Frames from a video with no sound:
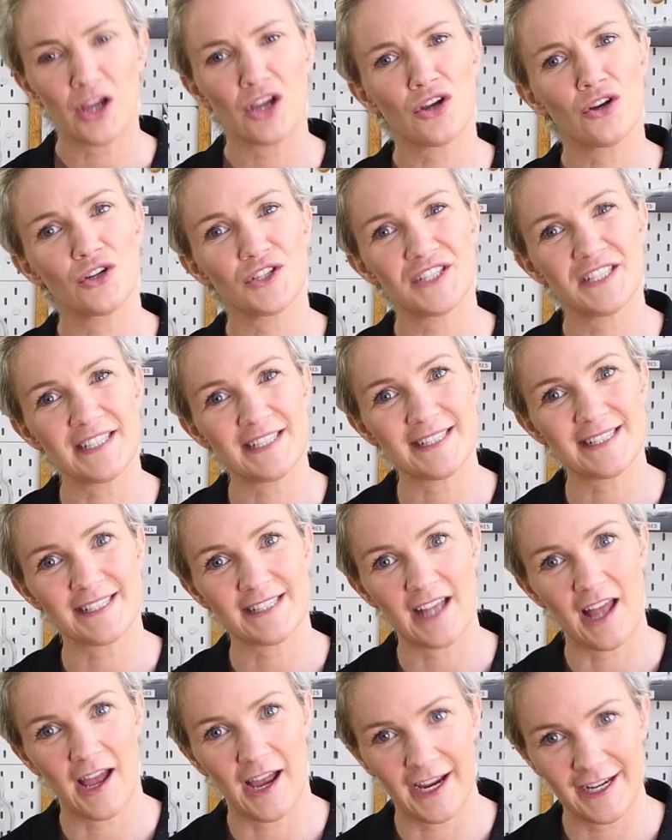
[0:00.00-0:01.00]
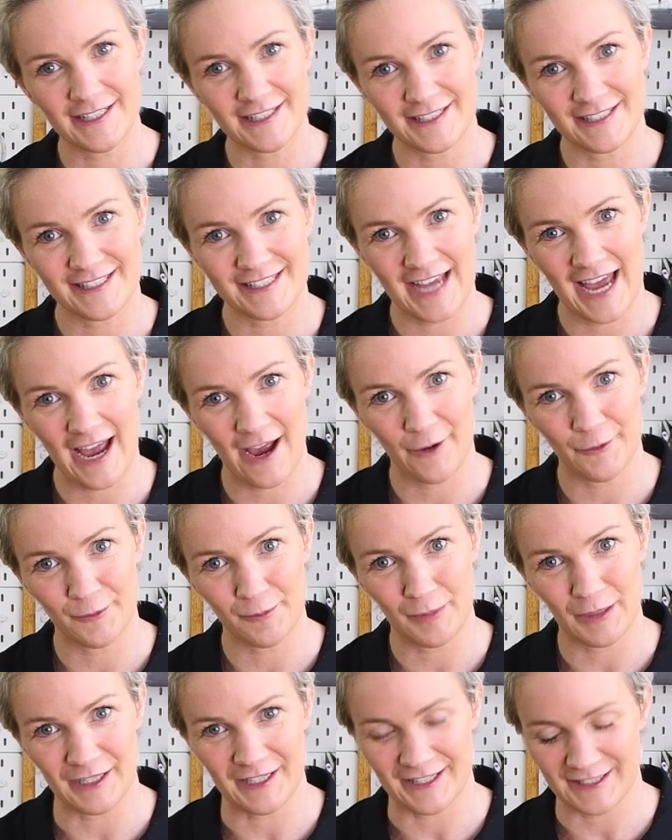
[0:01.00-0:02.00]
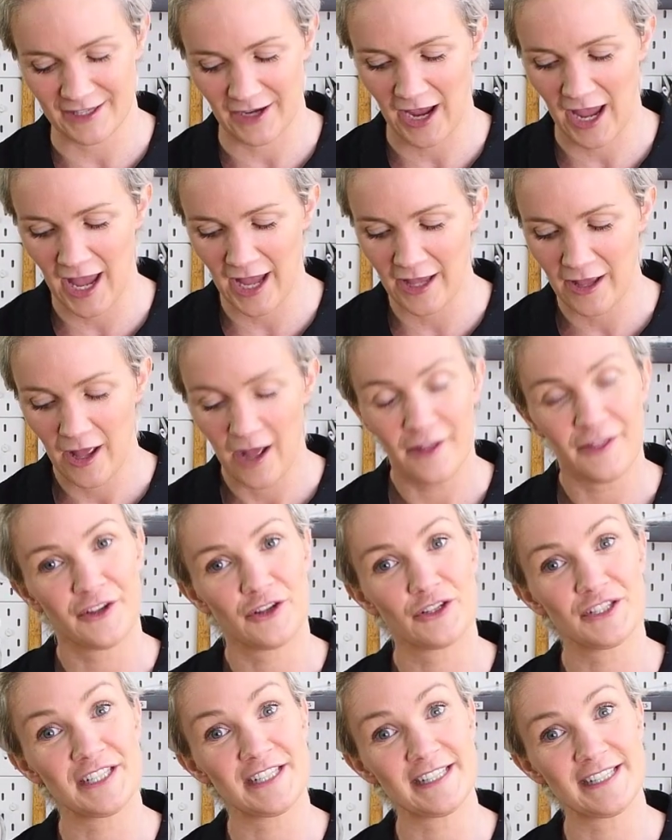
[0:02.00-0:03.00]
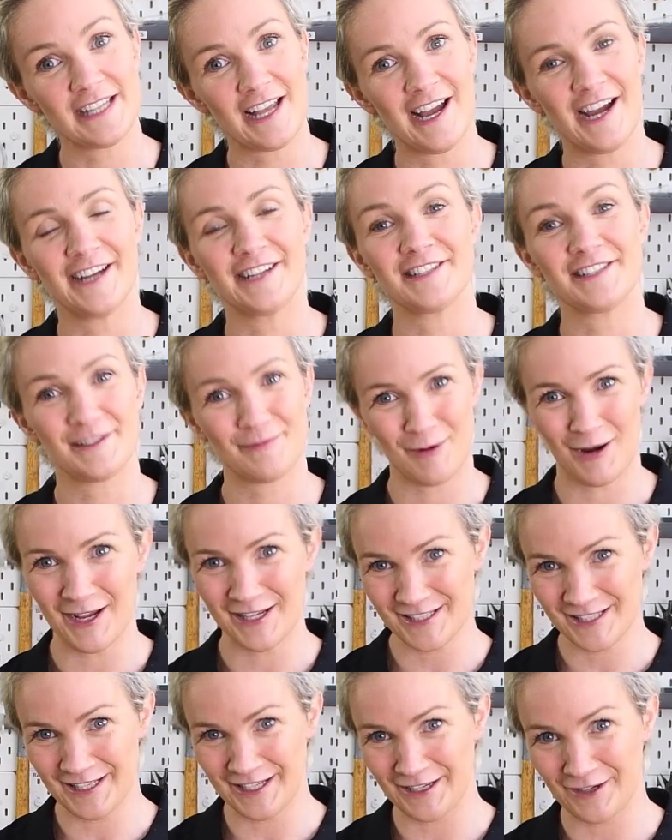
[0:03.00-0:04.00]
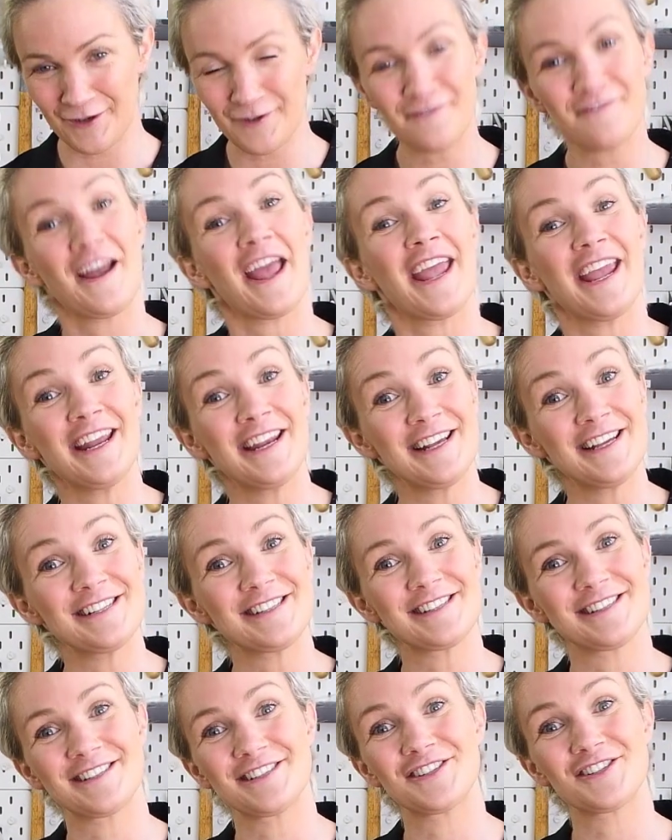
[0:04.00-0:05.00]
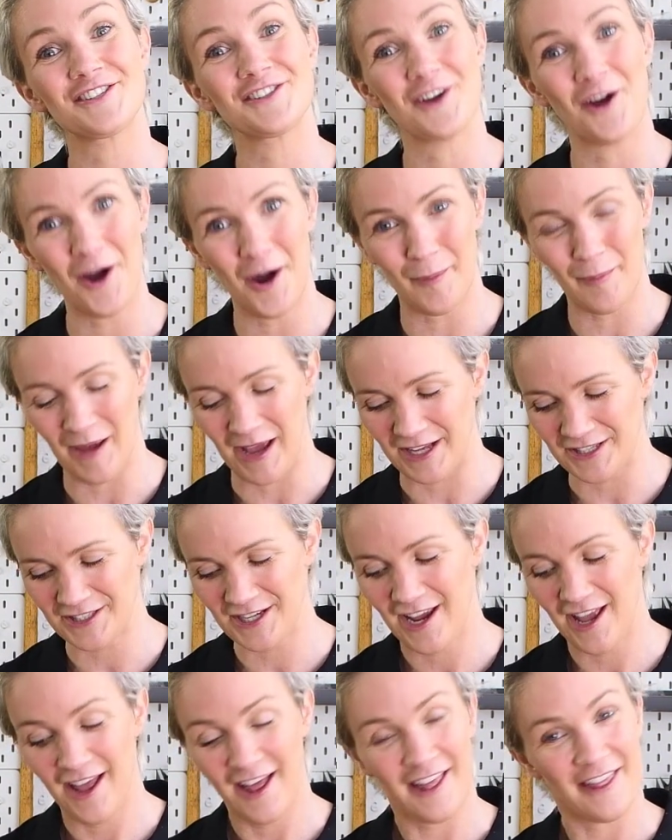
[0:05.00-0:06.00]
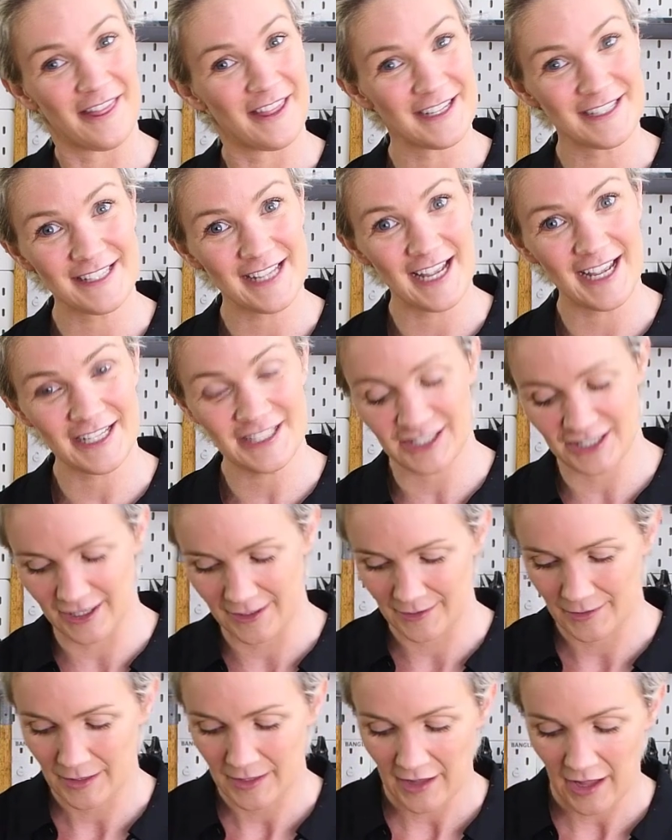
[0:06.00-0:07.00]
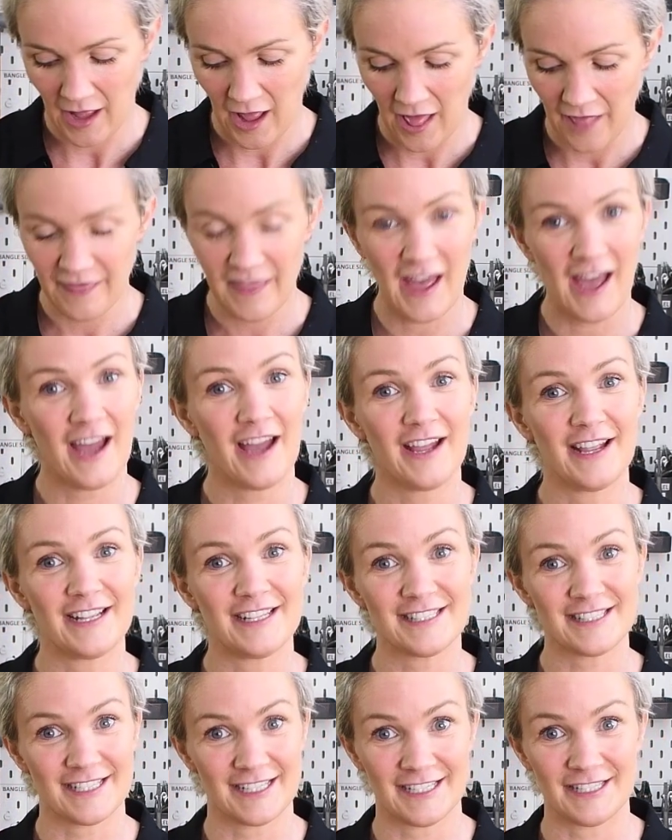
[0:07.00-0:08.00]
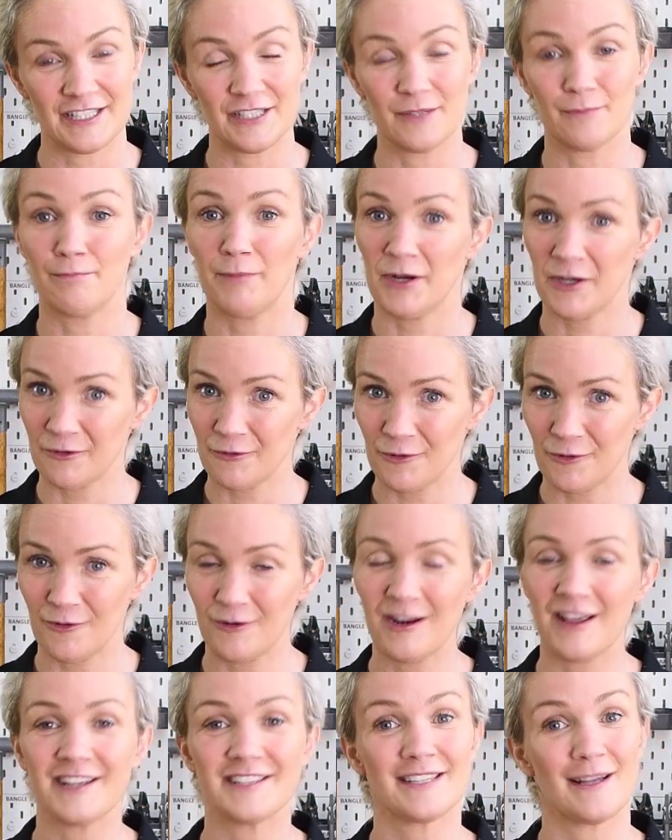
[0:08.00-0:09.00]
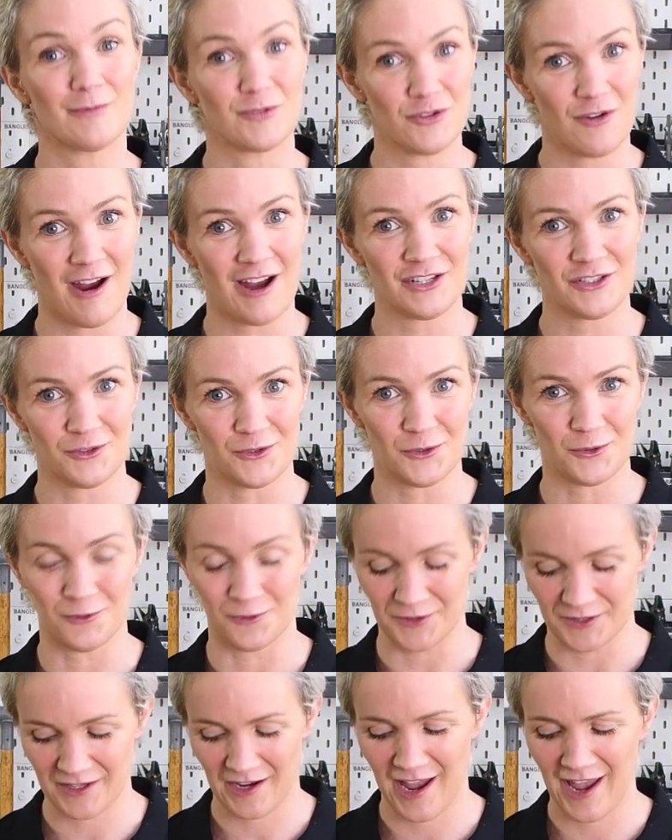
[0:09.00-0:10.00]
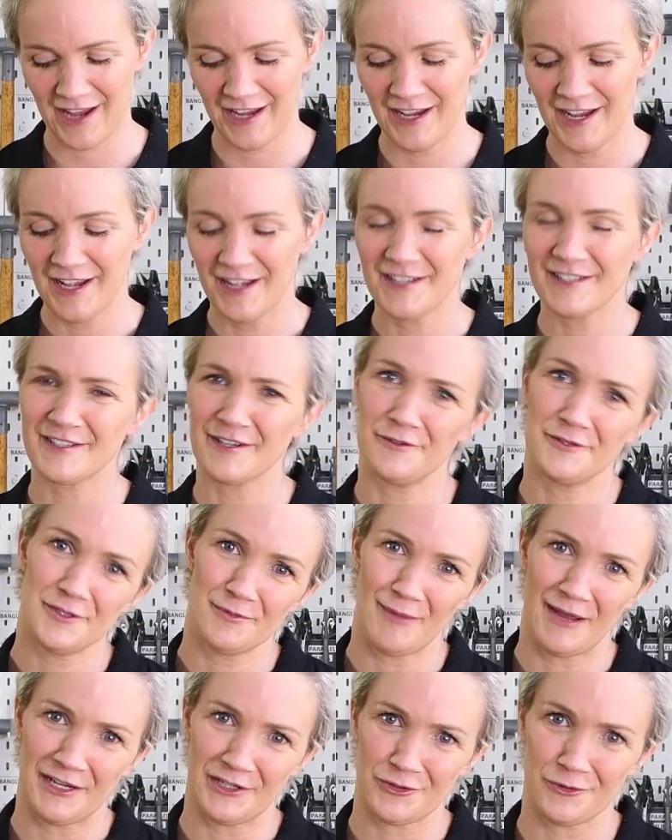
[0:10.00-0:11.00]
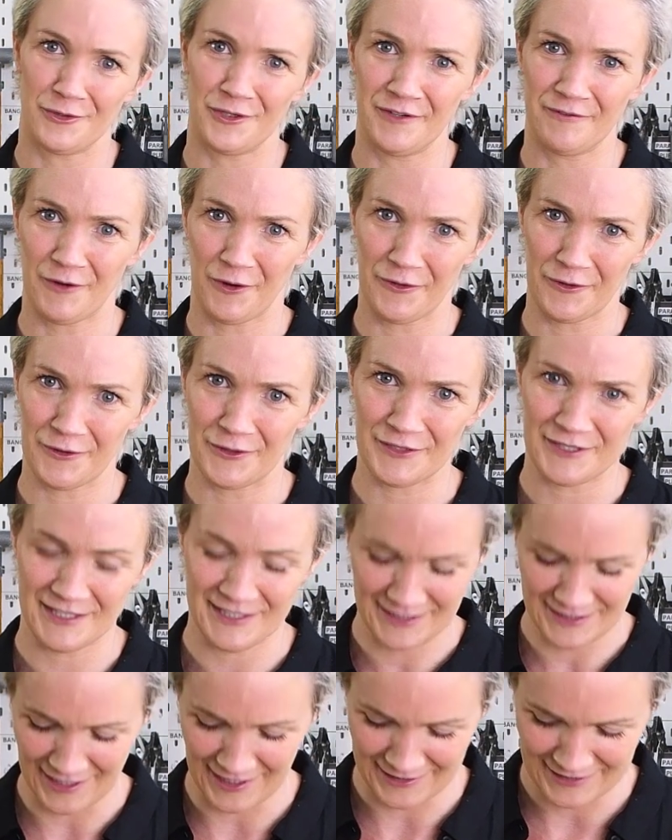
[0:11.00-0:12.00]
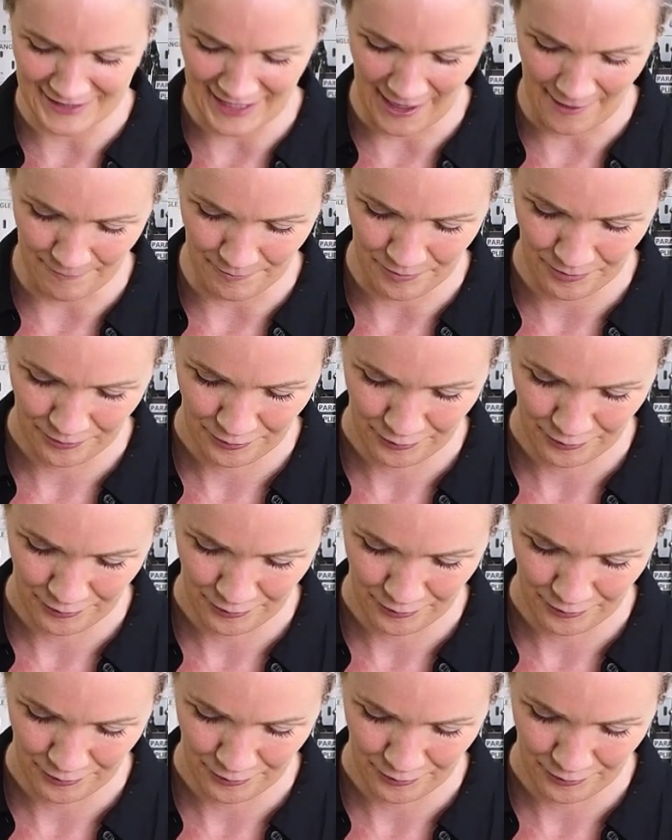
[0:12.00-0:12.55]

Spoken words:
cutting side down, please, okay? The cutting side, surprisingly enough, it is the sharp edge. This edge, that is going to do bugger all except trash your tools, okay? So do make sure you've got the cutting side down.